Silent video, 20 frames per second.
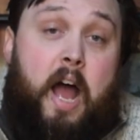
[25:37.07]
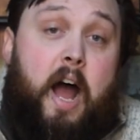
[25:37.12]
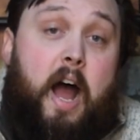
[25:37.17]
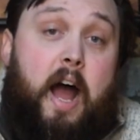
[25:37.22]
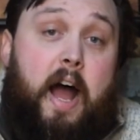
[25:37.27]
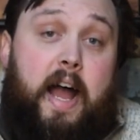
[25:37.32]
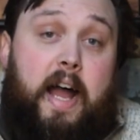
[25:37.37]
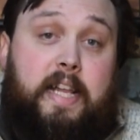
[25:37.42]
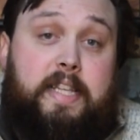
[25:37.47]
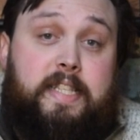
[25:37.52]

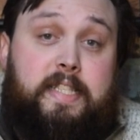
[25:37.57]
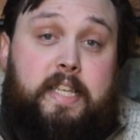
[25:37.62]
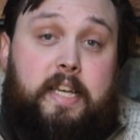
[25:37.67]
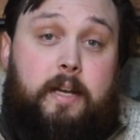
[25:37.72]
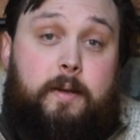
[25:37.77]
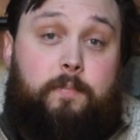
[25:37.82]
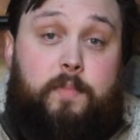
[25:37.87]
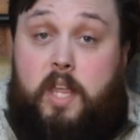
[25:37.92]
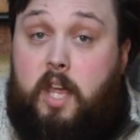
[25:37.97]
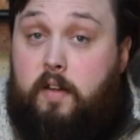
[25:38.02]
And
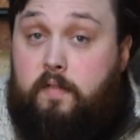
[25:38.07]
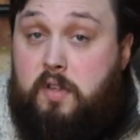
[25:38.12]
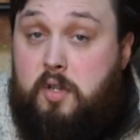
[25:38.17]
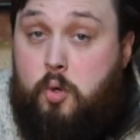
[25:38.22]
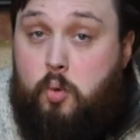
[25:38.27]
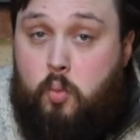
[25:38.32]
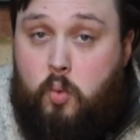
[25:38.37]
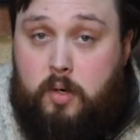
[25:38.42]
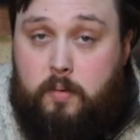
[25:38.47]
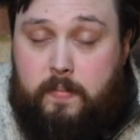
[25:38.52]
yeah, if you
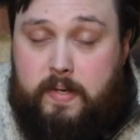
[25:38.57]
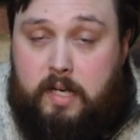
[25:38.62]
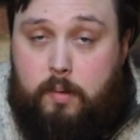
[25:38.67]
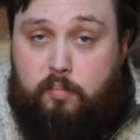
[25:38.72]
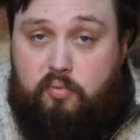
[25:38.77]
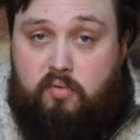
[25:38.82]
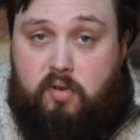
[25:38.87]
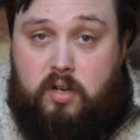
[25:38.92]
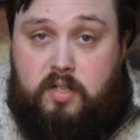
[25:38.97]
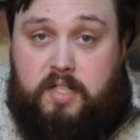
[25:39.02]
want me to
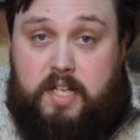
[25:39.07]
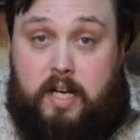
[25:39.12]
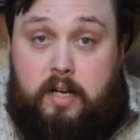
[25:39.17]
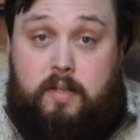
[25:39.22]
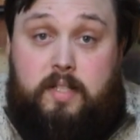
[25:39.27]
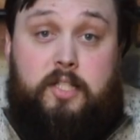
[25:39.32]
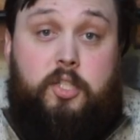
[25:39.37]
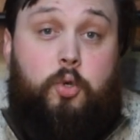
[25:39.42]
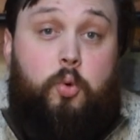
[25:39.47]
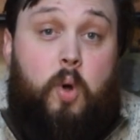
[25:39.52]
branch out
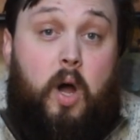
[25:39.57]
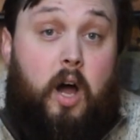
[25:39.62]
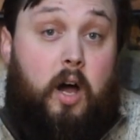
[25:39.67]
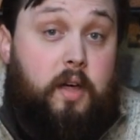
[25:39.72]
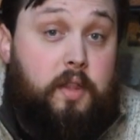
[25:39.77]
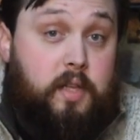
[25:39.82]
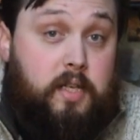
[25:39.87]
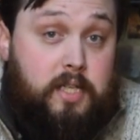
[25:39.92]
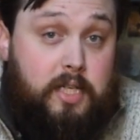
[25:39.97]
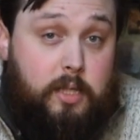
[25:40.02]
into
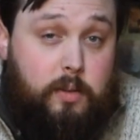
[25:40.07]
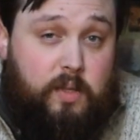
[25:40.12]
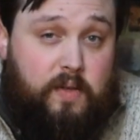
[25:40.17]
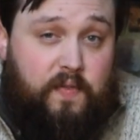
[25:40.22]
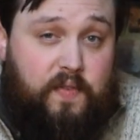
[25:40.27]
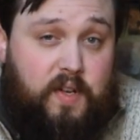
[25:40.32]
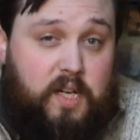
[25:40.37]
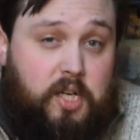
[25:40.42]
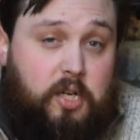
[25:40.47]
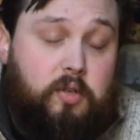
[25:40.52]
other types of
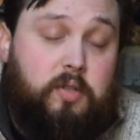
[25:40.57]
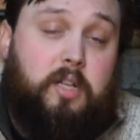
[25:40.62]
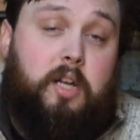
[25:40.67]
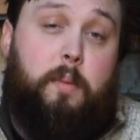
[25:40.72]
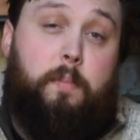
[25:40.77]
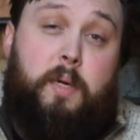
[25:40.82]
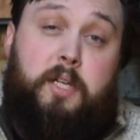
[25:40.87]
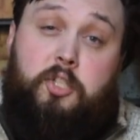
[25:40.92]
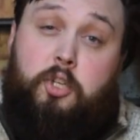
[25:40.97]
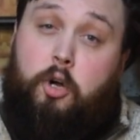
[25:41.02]
videos like
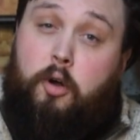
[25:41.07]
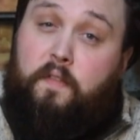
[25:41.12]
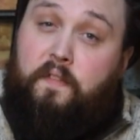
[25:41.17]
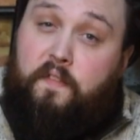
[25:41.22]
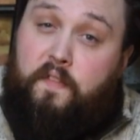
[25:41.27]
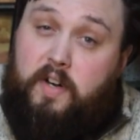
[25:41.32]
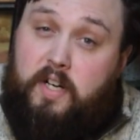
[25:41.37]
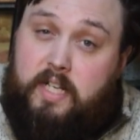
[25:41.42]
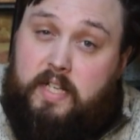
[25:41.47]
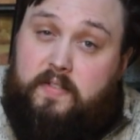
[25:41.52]
my top
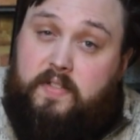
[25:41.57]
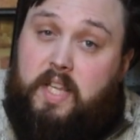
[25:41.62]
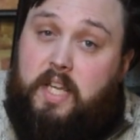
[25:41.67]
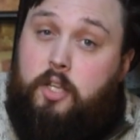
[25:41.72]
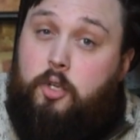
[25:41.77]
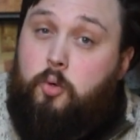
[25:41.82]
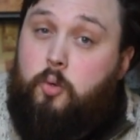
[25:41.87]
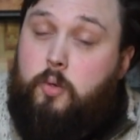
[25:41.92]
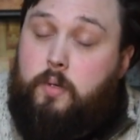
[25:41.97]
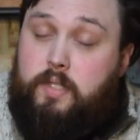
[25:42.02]
5s that
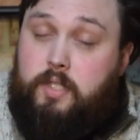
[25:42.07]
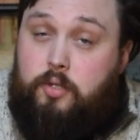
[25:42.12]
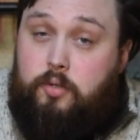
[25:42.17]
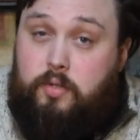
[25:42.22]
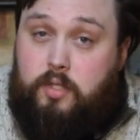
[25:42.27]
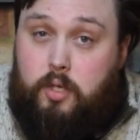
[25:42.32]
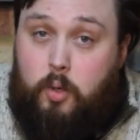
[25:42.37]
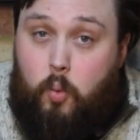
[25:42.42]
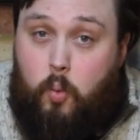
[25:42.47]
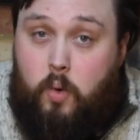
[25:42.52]
you always
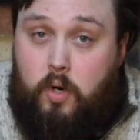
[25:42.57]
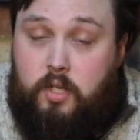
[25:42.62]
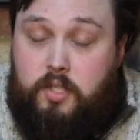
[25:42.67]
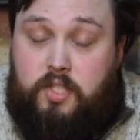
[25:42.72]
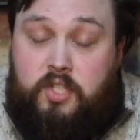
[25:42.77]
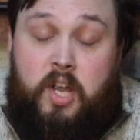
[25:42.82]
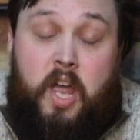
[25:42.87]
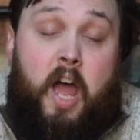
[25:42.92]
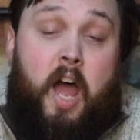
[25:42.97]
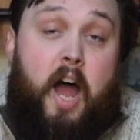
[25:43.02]
used to
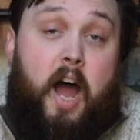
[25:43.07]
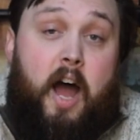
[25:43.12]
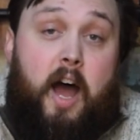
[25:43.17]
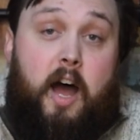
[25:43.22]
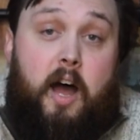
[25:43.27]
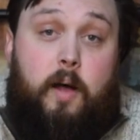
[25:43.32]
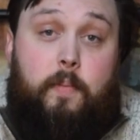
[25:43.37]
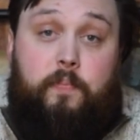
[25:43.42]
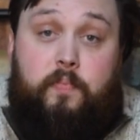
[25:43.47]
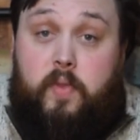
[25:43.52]
watch,
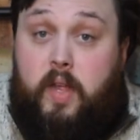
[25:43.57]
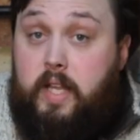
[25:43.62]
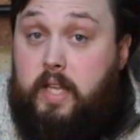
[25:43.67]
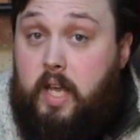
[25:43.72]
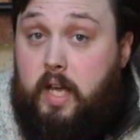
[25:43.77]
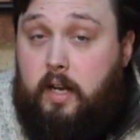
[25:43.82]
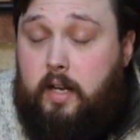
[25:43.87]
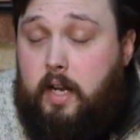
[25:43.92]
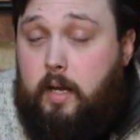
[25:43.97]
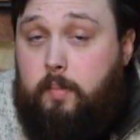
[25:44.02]
then
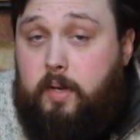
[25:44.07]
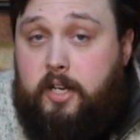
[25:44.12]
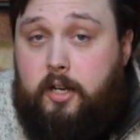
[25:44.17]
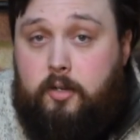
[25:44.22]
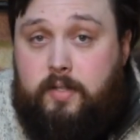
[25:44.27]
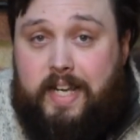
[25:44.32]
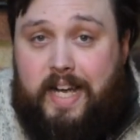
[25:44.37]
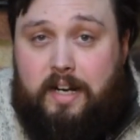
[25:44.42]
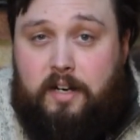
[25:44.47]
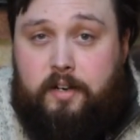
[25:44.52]
yeah, let me know
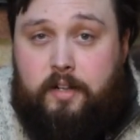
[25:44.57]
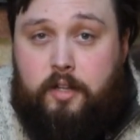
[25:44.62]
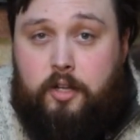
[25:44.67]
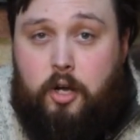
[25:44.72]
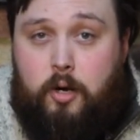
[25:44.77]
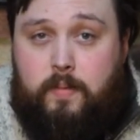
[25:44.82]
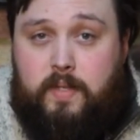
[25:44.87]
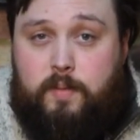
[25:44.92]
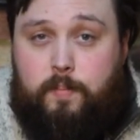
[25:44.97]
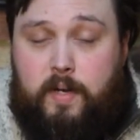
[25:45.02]
down in the
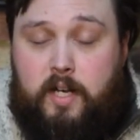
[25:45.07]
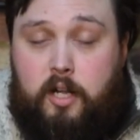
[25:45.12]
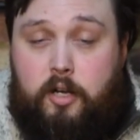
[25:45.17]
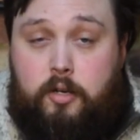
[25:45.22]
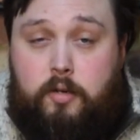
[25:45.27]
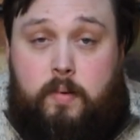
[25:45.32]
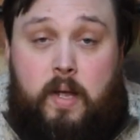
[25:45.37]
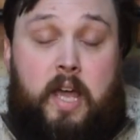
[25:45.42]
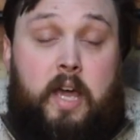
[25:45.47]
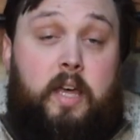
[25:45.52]
comments
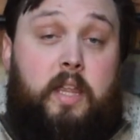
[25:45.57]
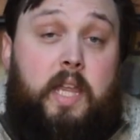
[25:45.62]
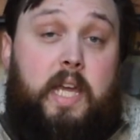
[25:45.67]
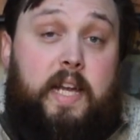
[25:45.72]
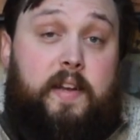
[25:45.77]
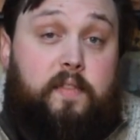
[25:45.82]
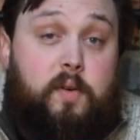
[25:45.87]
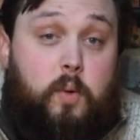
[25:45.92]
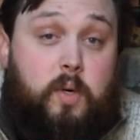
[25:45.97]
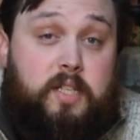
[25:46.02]
below. Thank
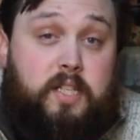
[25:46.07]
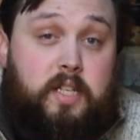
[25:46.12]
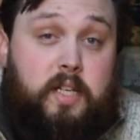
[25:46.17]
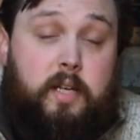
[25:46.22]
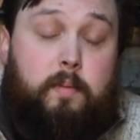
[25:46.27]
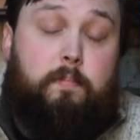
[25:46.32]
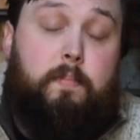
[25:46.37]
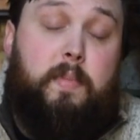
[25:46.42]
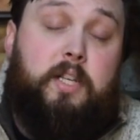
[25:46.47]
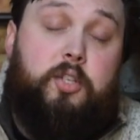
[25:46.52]
you for
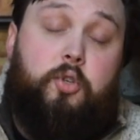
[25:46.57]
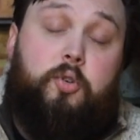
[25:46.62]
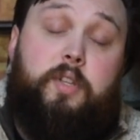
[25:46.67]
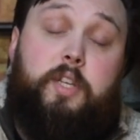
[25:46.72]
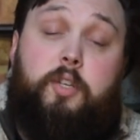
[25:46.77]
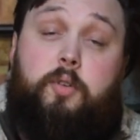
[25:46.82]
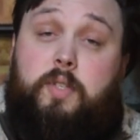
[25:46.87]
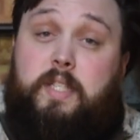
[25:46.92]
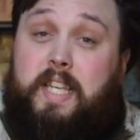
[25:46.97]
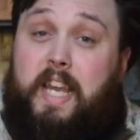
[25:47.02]
watching. Make sure that
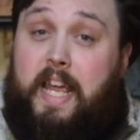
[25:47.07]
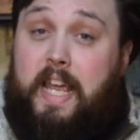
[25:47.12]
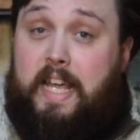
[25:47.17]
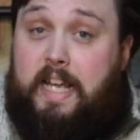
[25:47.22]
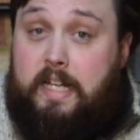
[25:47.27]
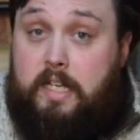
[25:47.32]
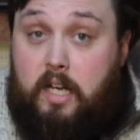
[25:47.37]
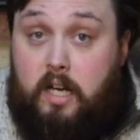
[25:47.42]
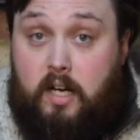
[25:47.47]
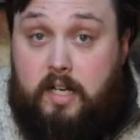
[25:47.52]
you're
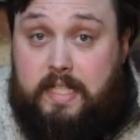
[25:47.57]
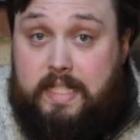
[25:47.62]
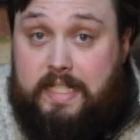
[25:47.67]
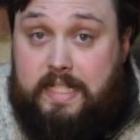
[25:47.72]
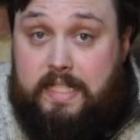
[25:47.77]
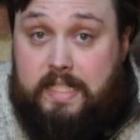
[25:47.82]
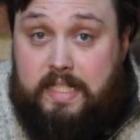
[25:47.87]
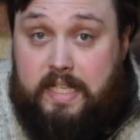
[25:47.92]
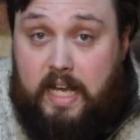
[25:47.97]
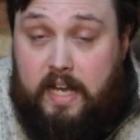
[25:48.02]
staying nice and
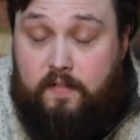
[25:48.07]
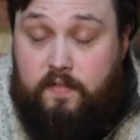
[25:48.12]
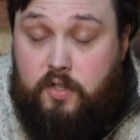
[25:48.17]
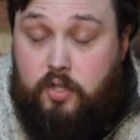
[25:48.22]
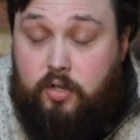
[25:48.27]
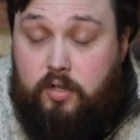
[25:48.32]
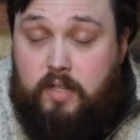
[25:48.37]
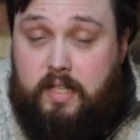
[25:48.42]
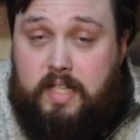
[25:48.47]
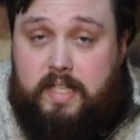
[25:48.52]
safe
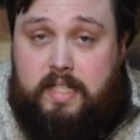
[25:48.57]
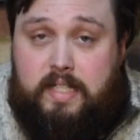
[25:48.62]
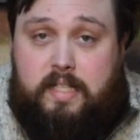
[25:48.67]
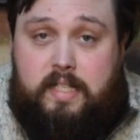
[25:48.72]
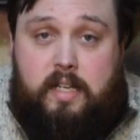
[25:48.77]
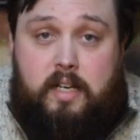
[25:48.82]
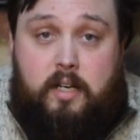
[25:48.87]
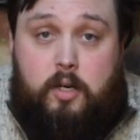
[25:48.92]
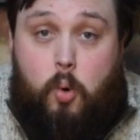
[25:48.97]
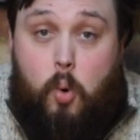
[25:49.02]
during this
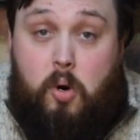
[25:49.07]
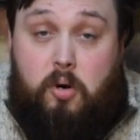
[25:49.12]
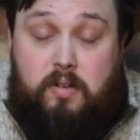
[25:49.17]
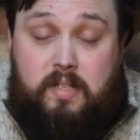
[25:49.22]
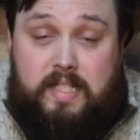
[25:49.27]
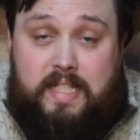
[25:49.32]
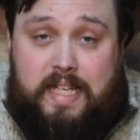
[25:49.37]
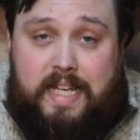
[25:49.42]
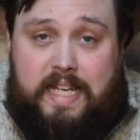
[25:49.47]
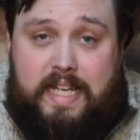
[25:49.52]

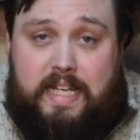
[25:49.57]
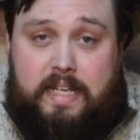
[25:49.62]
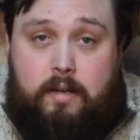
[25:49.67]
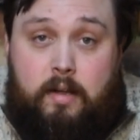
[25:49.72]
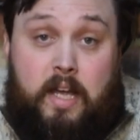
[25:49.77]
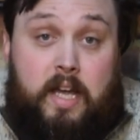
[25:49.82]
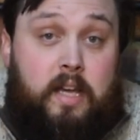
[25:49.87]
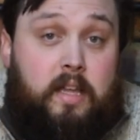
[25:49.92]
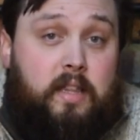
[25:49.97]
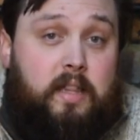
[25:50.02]
quarantine.
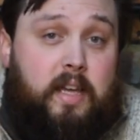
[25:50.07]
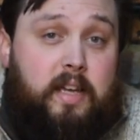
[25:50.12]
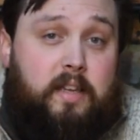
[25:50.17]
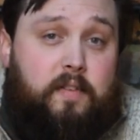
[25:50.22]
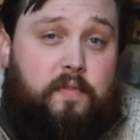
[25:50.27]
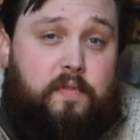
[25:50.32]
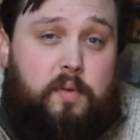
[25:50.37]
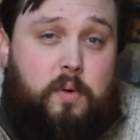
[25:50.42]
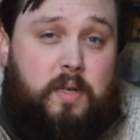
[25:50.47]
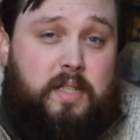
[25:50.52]
Thank you
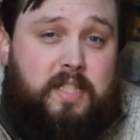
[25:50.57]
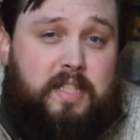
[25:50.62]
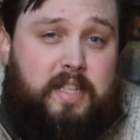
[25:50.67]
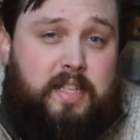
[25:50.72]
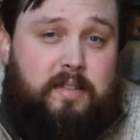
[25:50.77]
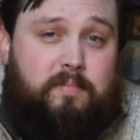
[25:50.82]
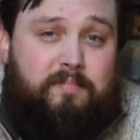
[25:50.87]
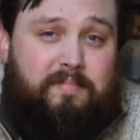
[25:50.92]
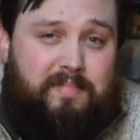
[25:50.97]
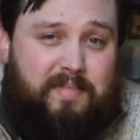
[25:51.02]
for
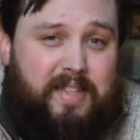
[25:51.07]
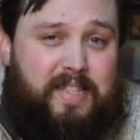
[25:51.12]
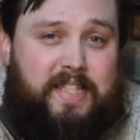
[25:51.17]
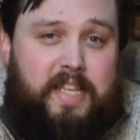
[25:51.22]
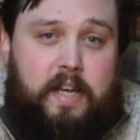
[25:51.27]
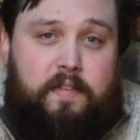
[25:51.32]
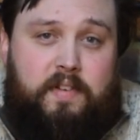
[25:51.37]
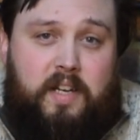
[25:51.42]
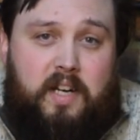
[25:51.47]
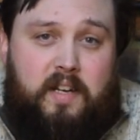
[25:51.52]
watching and
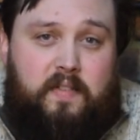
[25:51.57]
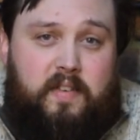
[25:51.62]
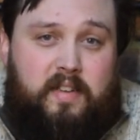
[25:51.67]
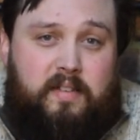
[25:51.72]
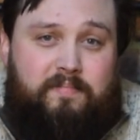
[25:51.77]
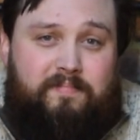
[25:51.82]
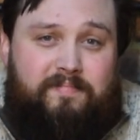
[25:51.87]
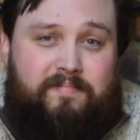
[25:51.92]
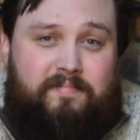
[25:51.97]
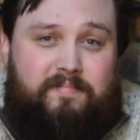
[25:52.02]
safe
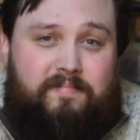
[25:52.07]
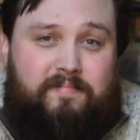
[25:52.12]
diving.